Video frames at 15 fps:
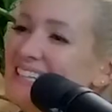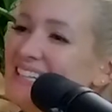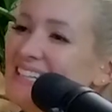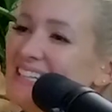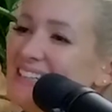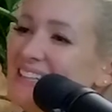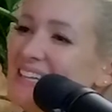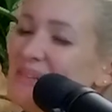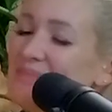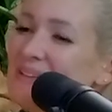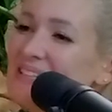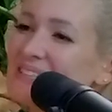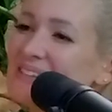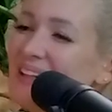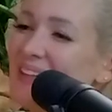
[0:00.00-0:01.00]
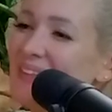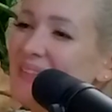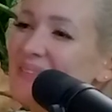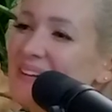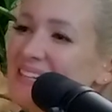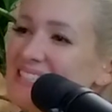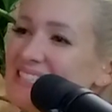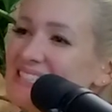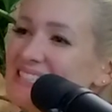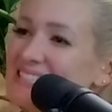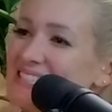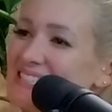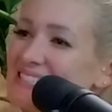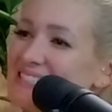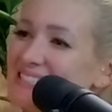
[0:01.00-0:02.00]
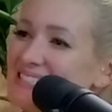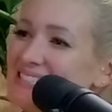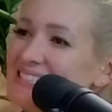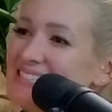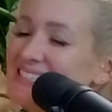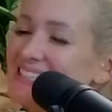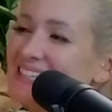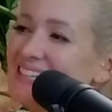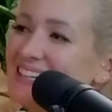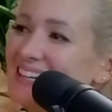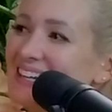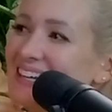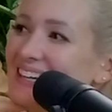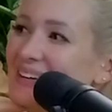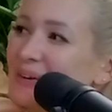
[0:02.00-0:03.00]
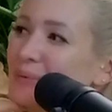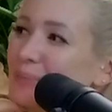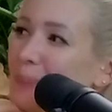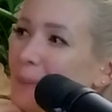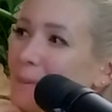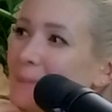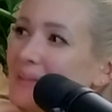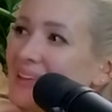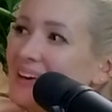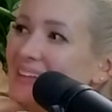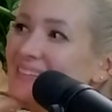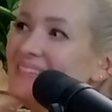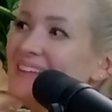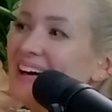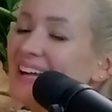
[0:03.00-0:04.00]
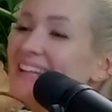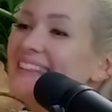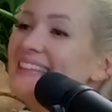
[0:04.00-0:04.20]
But yeah, I guess like mental health wise, it's just it, a lot